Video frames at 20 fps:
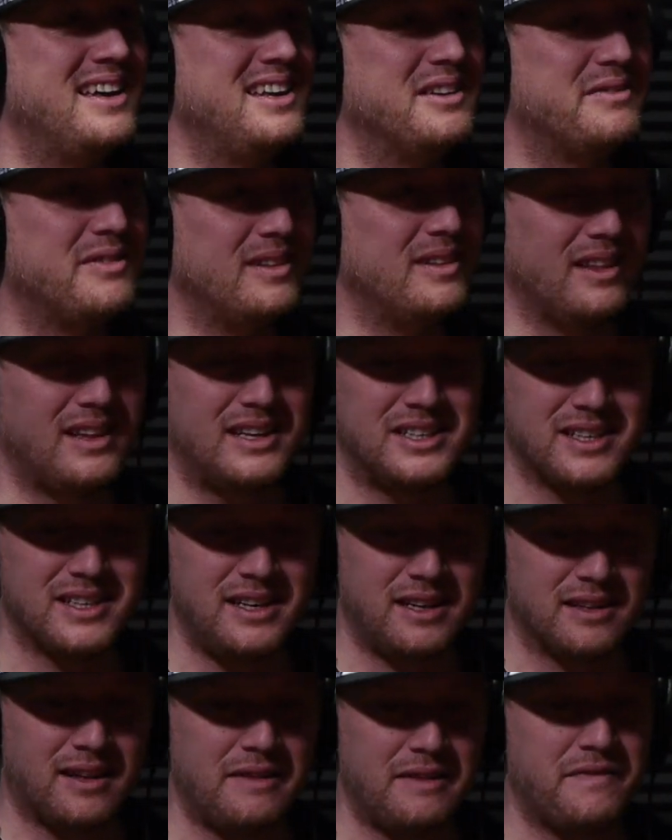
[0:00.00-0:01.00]
Literally your
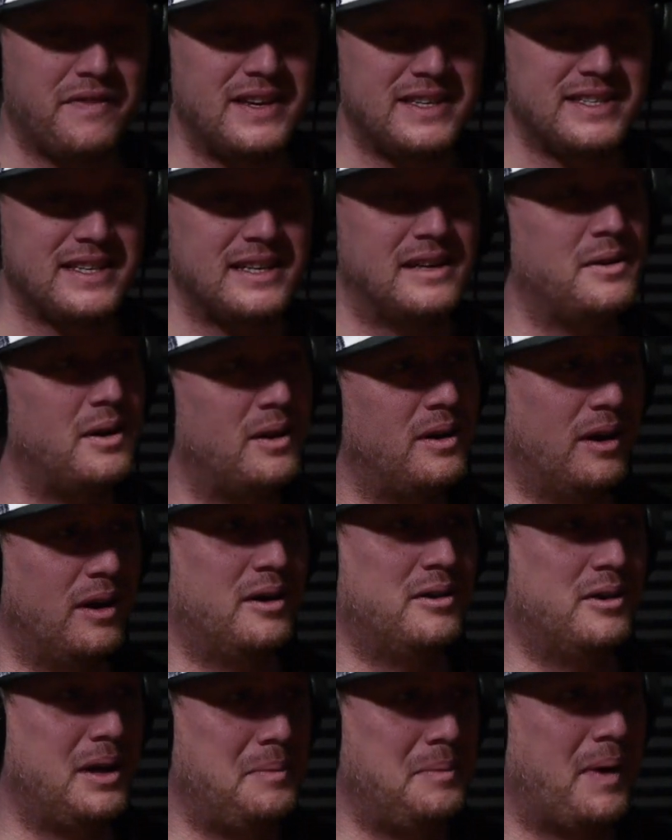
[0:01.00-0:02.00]
life fits in a
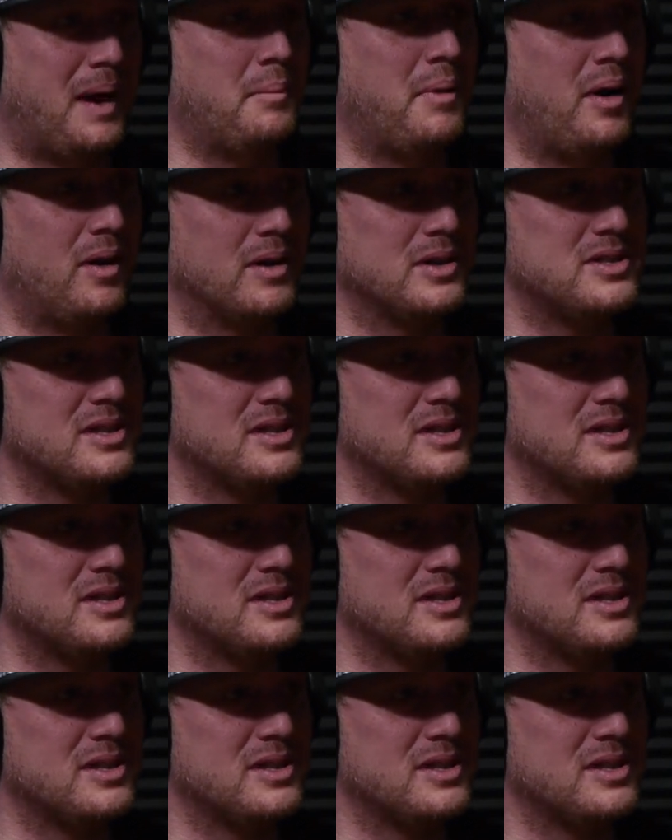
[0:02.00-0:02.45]
repack box.